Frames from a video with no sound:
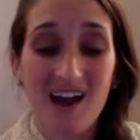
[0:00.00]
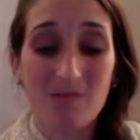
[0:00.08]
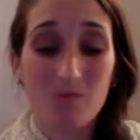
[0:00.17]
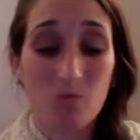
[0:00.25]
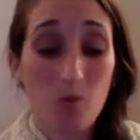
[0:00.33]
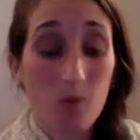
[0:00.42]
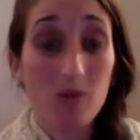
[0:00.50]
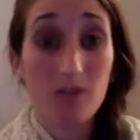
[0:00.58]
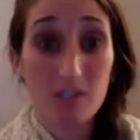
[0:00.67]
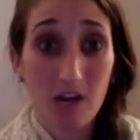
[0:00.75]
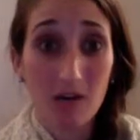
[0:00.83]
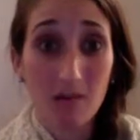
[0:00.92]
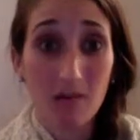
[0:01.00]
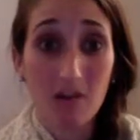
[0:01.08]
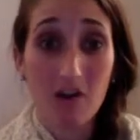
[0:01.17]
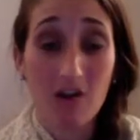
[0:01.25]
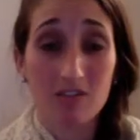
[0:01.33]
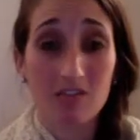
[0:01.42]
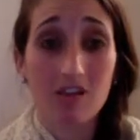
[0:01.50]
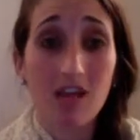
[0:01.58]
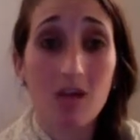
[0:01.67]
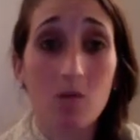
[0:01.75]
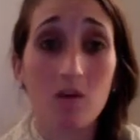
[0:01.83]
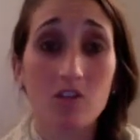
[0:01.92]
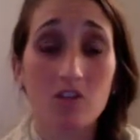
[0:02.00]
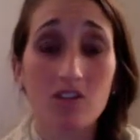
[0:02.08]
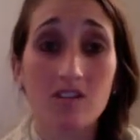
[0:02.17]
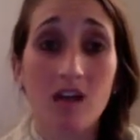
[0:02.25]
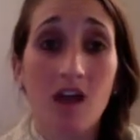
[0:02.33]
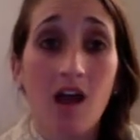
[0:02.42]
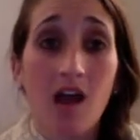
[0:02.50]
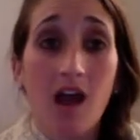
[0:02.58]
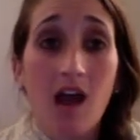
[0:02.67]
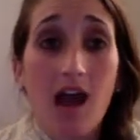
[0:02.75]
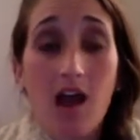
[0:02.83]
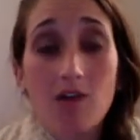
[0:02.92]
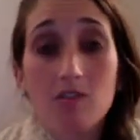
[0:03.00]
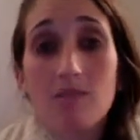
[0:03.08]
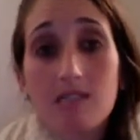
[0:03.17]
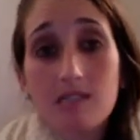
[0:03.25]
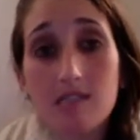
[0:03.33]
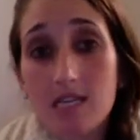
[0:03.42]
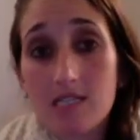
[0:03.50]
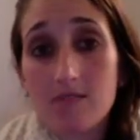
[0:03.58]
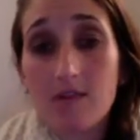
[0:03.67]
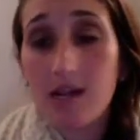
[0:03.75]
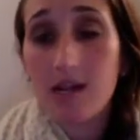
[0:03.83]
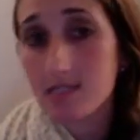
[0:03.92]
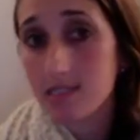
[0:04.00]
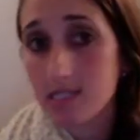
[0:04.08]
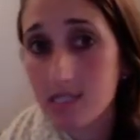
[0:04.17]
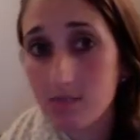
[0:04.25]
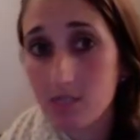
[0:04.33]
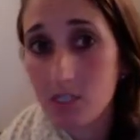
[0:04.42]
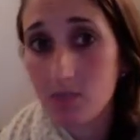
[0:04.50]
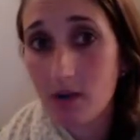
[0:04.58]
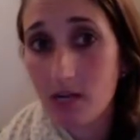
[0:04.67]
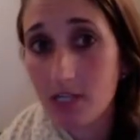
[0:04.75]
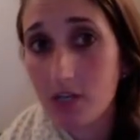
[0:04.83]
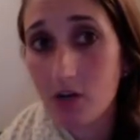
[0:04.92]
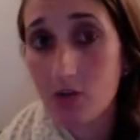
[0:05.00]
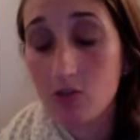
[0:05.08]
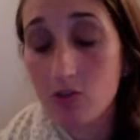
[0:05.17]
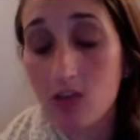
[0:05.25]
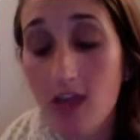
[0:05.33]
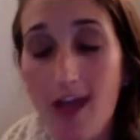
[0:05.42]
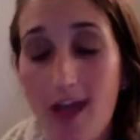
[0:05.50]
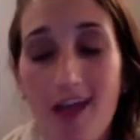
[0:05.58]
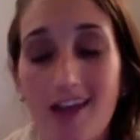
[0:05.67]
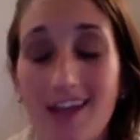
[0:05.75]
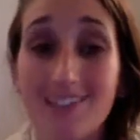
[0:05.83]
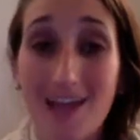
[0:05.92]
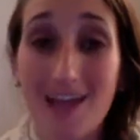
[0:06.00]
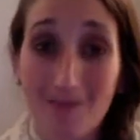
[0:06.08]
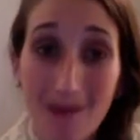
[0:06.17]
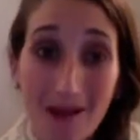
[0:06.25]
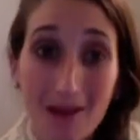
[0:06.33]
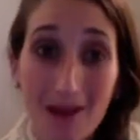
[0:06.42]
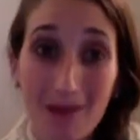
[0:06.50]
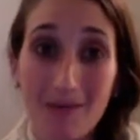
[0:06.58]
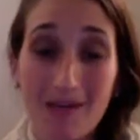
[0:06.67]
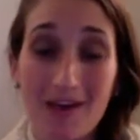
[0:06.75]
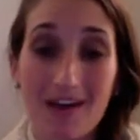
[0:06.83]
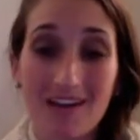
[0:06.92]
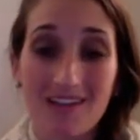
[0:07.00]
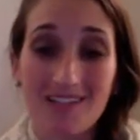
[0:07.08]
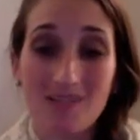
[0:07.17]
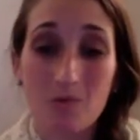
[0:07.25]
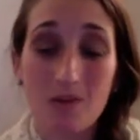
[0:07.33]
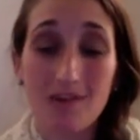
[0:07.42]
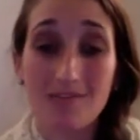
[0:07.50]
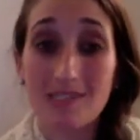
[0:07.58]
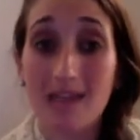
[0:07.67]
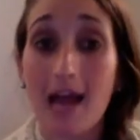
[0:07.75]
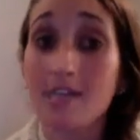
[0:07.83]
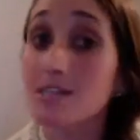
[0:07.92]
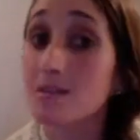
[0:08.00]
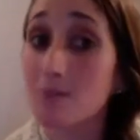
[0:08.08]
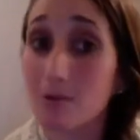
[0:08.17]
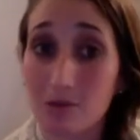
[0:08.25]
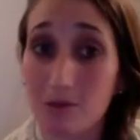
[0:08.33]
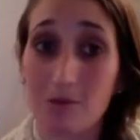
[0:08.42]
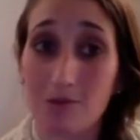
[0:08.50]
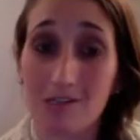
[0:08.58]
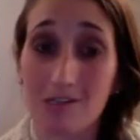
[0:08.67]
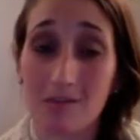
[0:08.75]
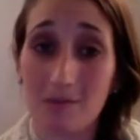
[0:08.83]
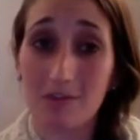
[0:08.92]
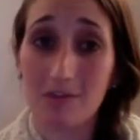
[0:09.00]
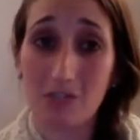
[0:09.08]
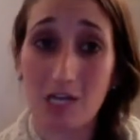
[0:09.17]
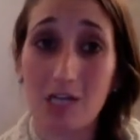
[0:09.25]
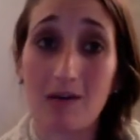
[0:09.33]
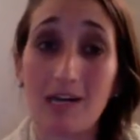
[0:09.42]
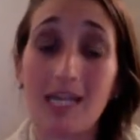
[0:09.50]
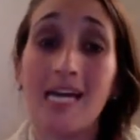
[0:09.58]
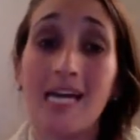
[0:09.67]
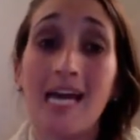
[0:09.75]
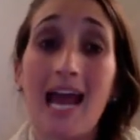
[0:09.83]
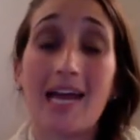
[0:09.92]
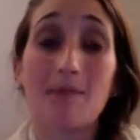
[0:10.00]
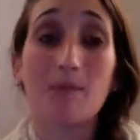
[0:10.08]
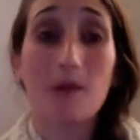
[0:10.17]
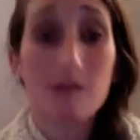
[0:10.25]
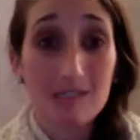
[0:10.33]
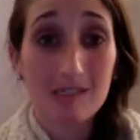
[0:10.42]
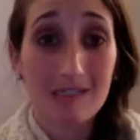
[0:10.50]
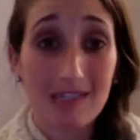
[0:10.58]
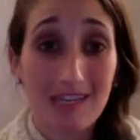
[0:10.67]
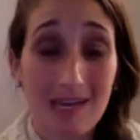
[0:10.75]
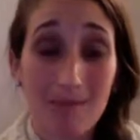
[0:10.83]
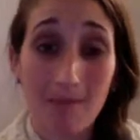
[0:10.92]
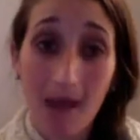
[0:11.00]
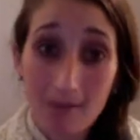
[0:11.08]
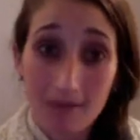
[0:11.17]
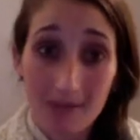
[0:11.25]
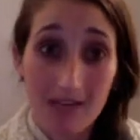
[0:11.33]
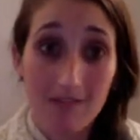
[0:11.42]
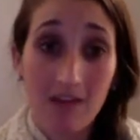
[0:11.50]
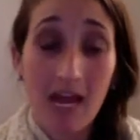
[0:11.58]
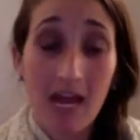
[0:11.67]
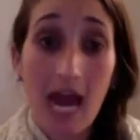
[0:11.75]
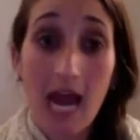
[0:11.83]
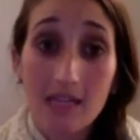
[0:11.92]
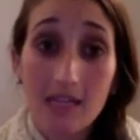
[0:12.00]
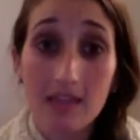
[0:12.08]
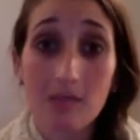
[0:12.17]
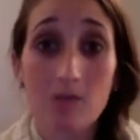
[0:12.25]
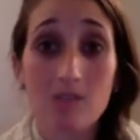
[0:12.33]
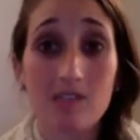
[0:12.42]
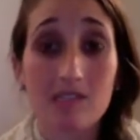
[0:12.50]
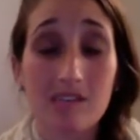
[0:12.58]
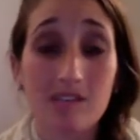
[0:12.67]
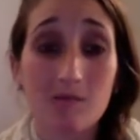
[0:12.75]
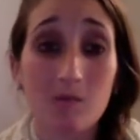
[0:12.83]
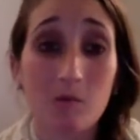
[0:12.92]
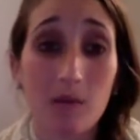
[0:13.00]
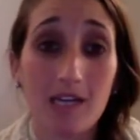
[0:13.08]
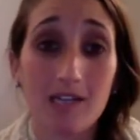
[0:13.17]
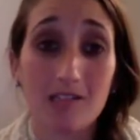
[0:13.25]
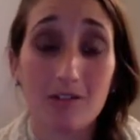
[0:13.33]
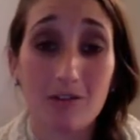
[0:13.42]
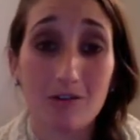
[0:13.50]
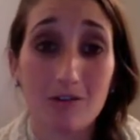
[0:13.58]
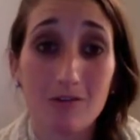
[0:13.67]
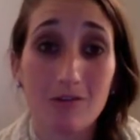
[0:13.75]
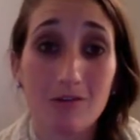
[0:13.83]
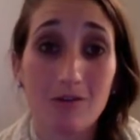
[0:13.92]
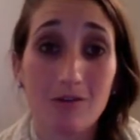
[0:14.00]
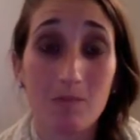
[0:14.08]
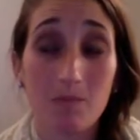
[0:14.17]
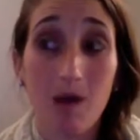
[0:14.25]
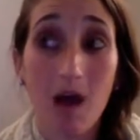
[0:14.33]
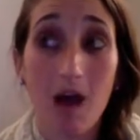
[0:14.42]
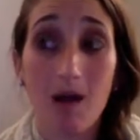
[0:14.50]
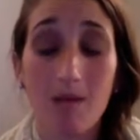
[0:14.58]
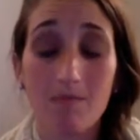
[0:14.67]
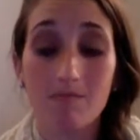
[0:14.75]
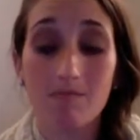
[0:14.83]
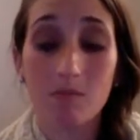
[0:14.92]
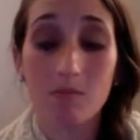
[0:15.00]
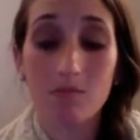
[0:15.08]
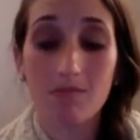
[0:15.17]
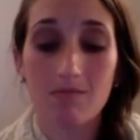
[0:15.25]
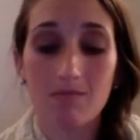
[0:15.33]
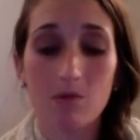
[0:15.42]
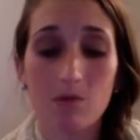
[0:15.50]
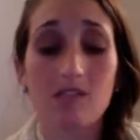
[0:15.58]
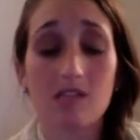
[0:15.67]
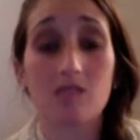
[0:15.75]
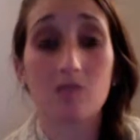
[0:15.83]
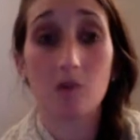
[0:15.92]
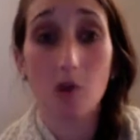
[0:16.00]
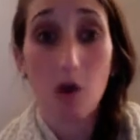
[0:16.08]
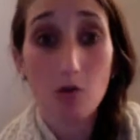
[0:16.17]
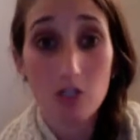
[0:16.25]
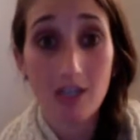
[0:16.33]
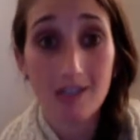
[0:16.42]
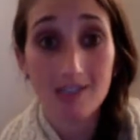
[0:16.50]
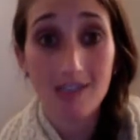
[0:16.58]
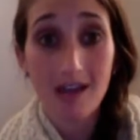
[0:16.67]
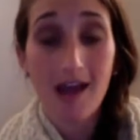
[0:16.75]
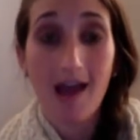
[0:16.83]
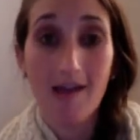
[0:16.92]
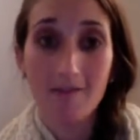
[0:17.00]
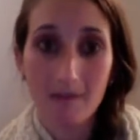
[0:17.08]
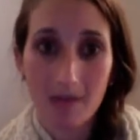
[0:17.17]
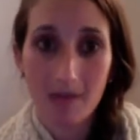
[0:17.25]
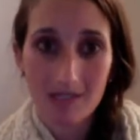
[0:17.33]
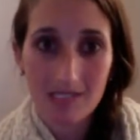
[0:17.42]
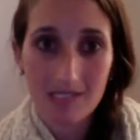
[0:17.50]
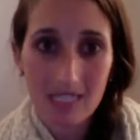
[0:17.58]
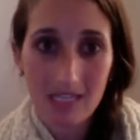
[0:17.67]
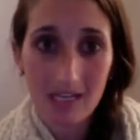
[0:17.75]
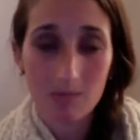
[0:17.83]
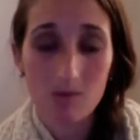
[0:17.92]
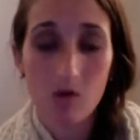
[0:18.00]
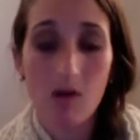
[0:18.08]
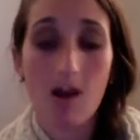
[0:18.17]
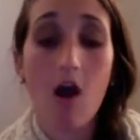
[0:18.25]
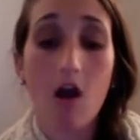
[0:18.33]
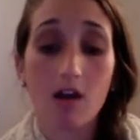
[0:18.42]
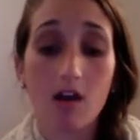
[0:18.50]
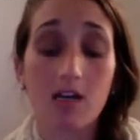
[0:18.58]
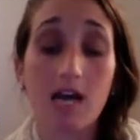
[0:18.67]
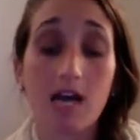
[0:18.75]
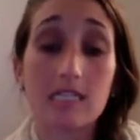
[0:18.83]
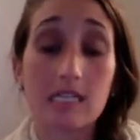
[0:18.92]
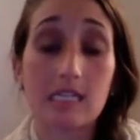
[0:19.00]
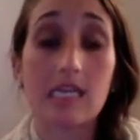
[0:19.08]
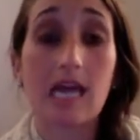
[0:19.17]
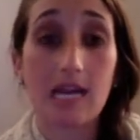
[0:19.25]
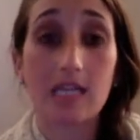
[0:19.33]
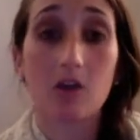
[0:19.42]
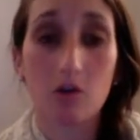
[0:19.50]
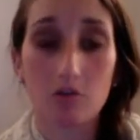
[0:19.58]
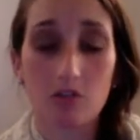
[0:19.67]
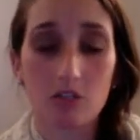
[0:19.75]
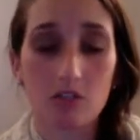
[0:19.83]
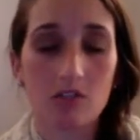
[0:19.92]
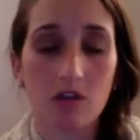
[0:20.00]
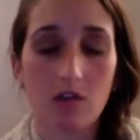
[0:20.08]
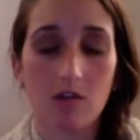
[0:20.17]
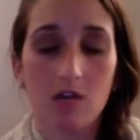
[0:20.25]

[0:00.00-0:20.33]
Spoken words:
what we were going to talk about on the call tonight, which is how to be successful as a team Beachbody coach. And it's ironic because we have signed the most coaches in the month of January. And personally, in my belief, I think the most successful way to the most successful coaches have the biggest teams, or are constantly adding coaches. So